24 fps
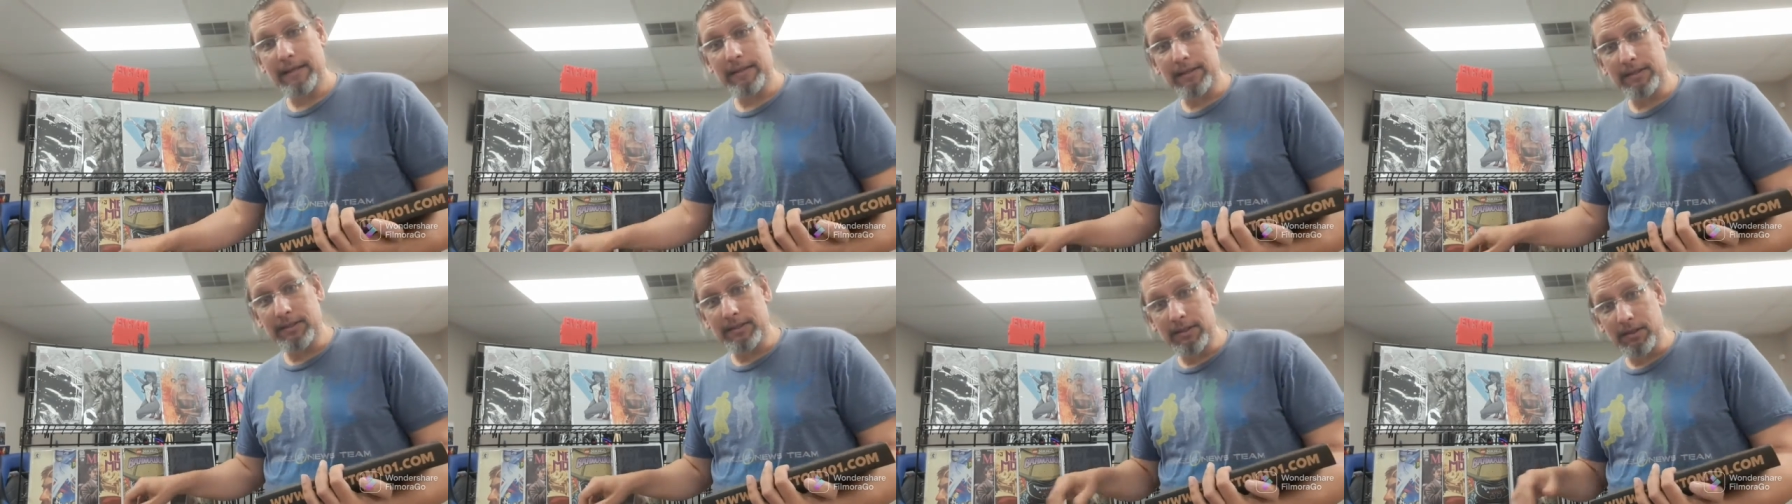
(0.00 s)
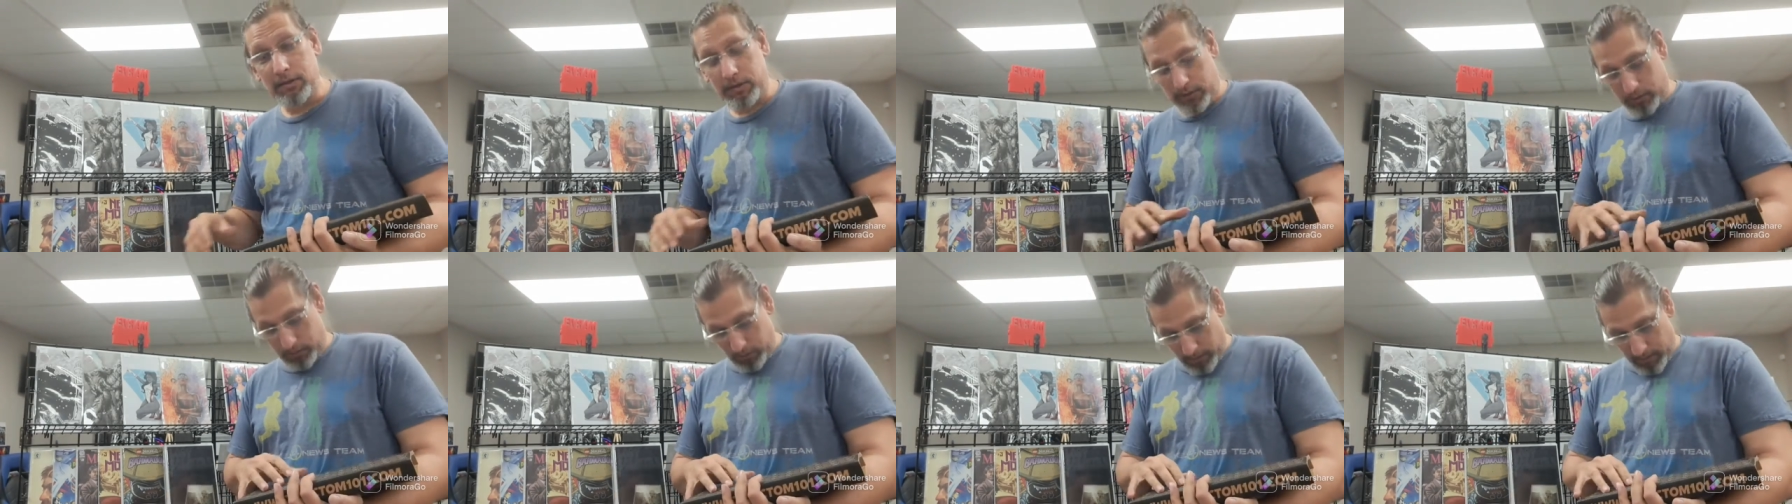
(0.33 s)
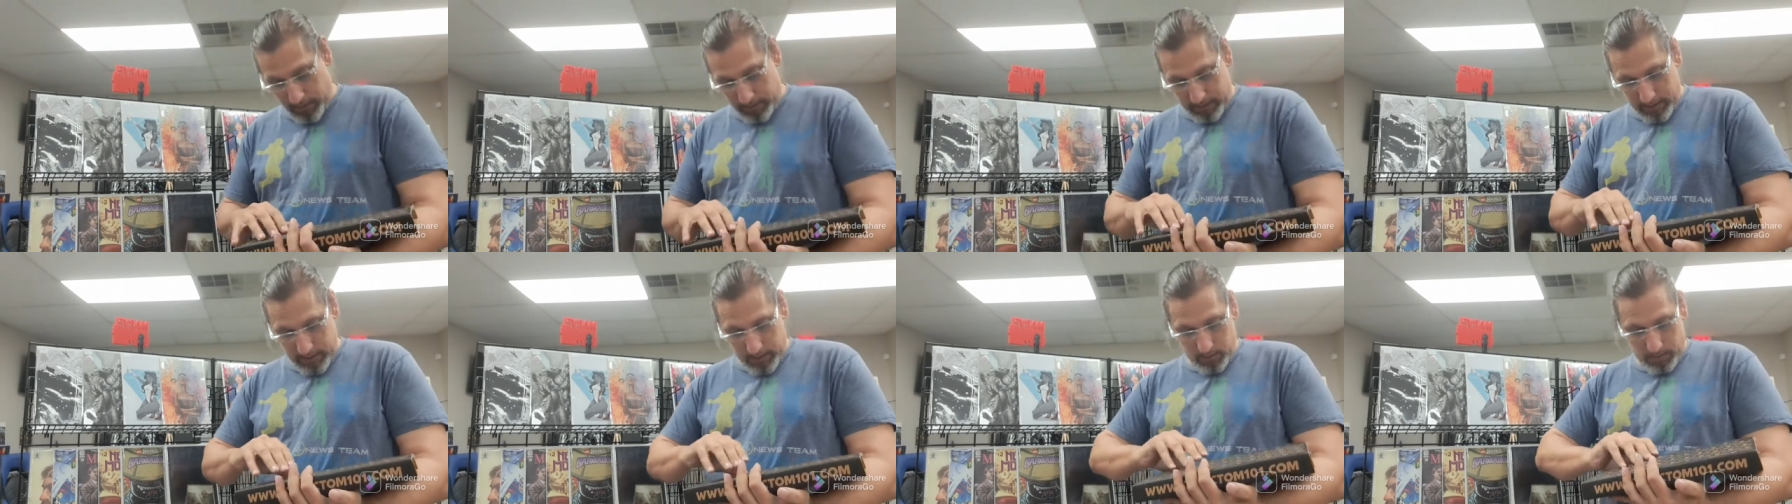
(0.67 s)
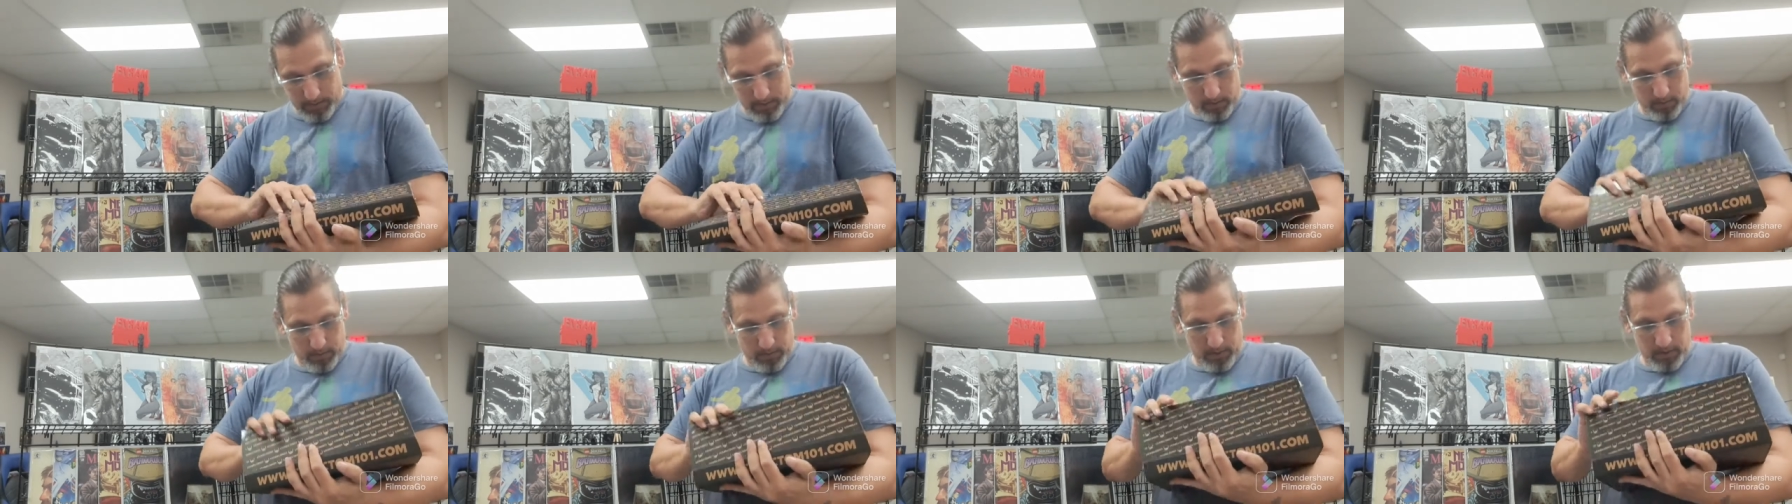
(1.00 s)
set the scissors right there.
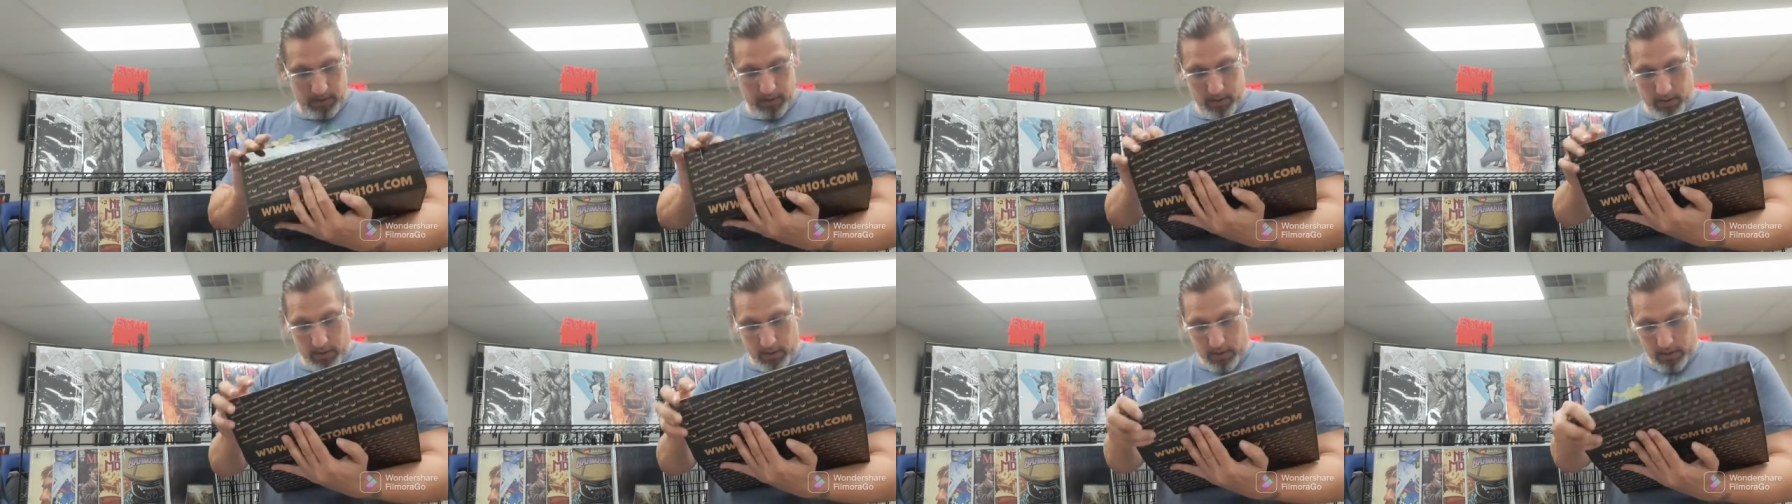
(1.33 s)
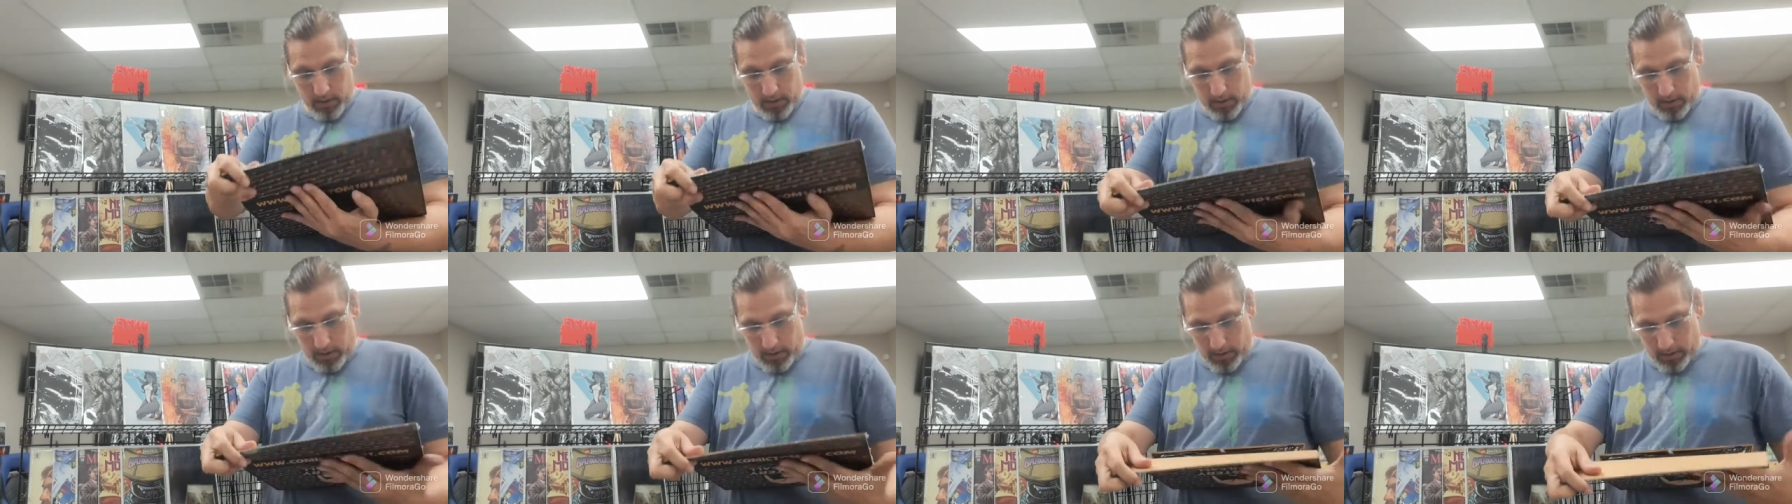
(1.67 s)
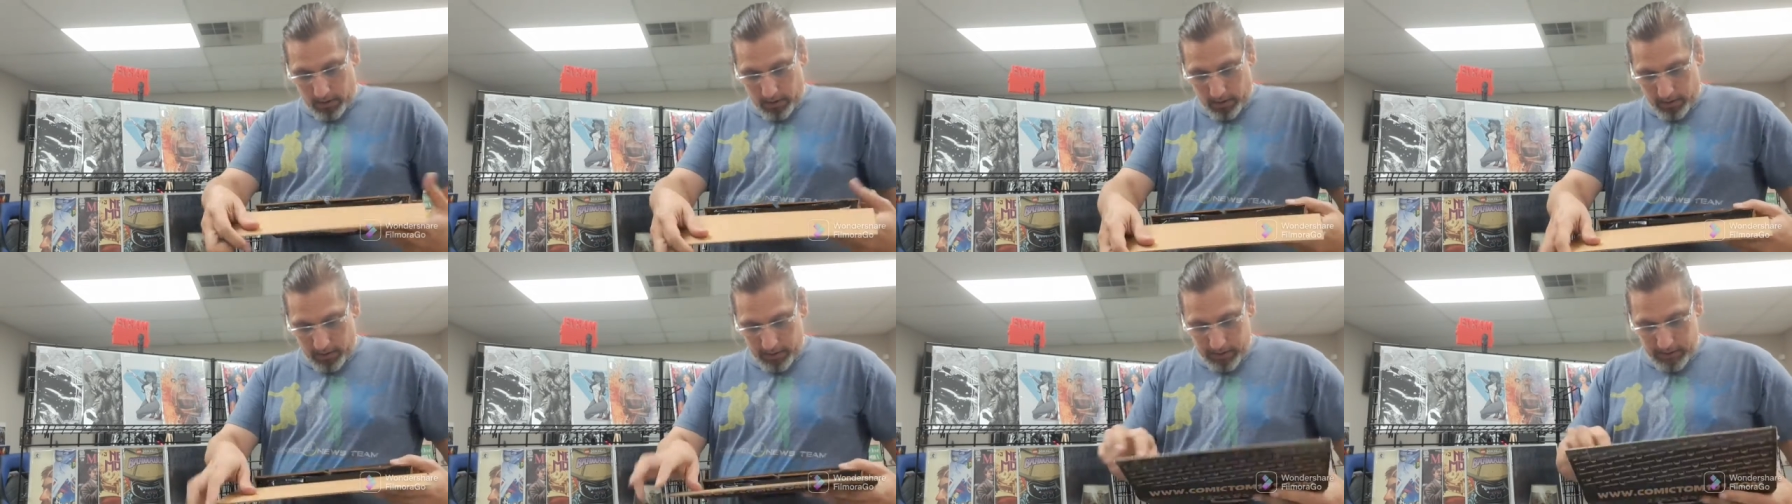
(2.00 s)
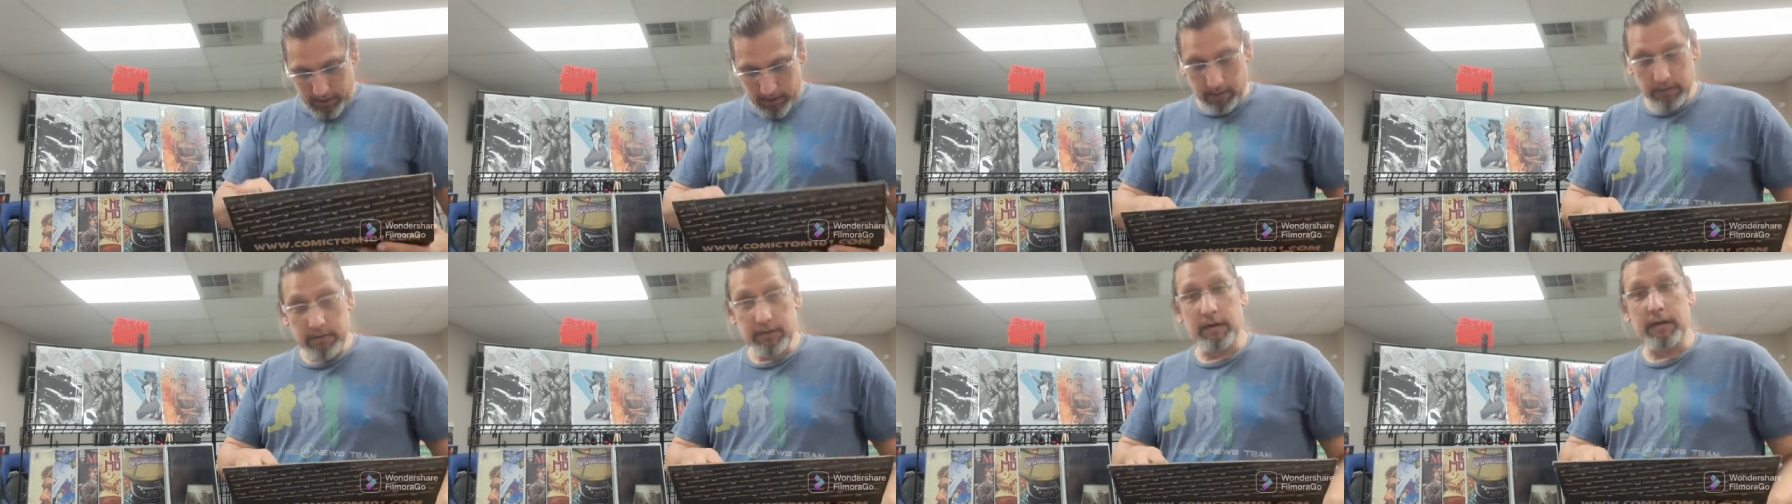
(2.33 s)
We don't want to hurt ourselves.